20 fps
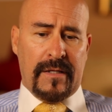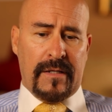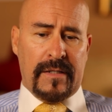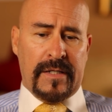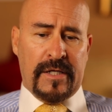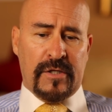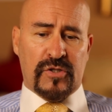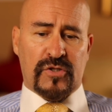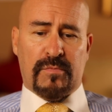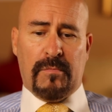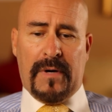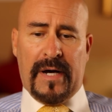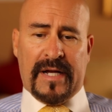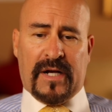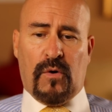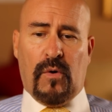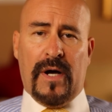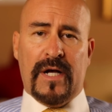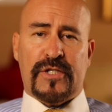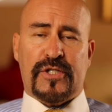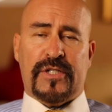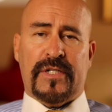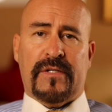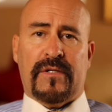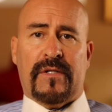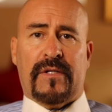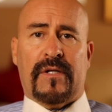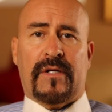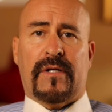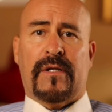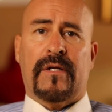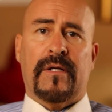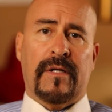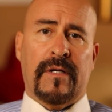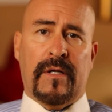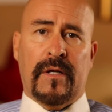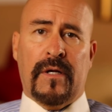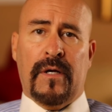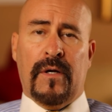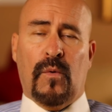here's my question.
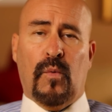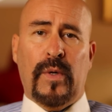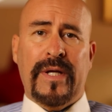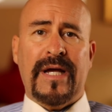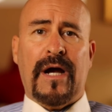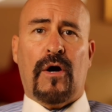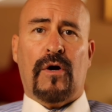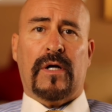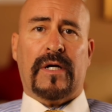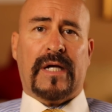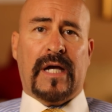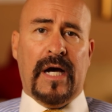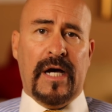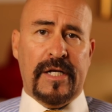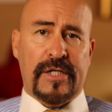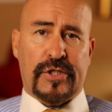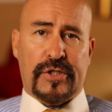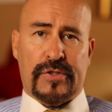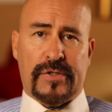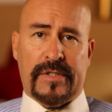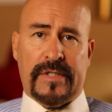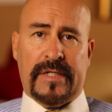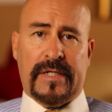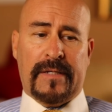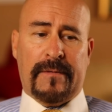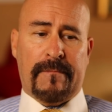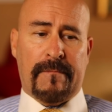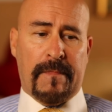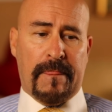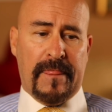We are a country